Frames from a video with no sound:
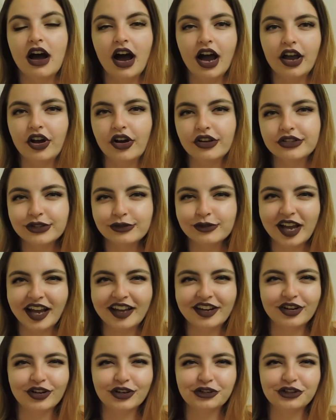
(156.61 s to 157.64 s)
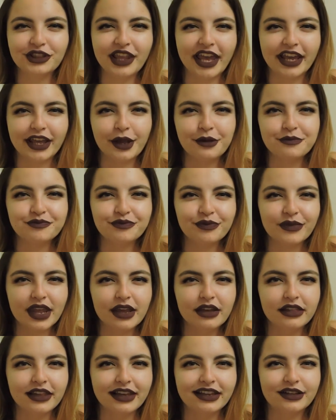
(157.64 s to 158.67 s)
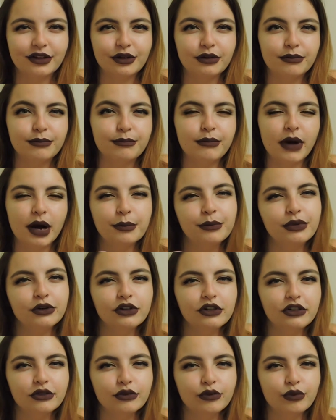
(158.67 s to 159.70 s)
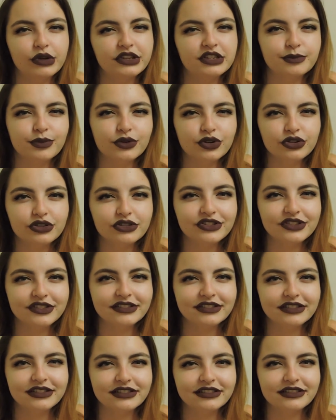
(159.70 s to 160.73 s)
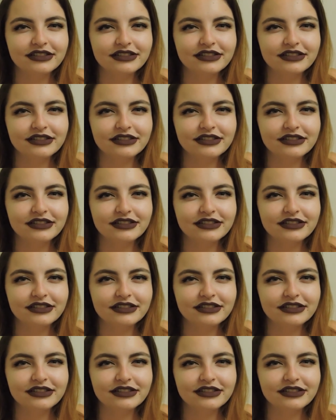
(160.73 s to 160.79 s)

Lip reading: I also kind of heard like mumble whispers